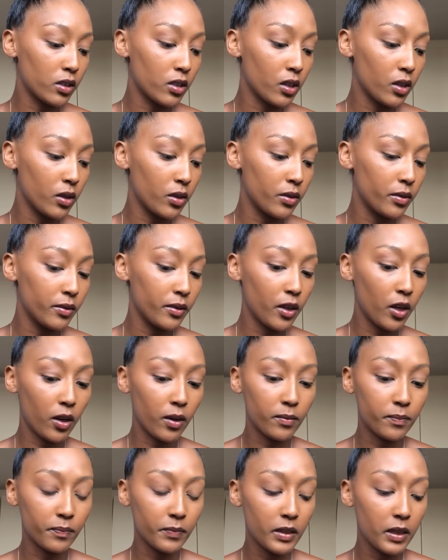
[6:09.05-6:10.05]
So
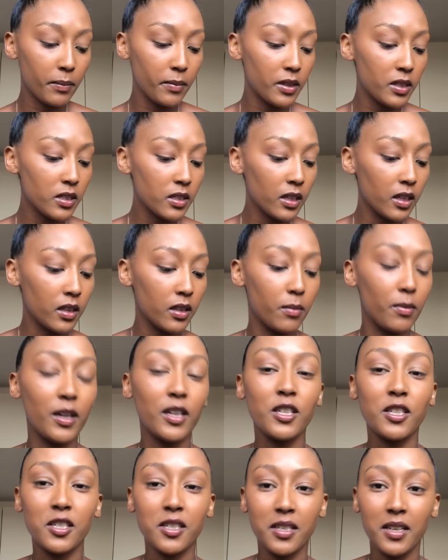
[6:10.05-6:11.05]
yeah, let me just get the
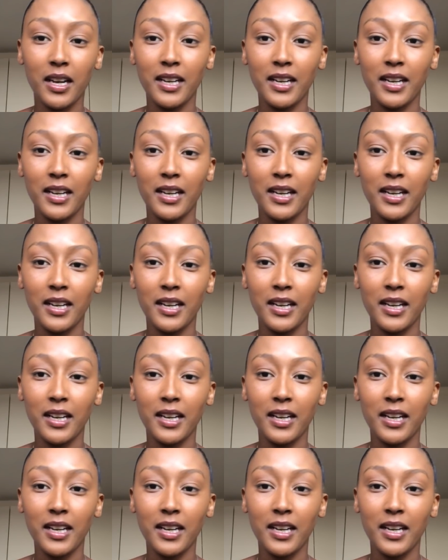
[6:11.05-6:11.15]
brush.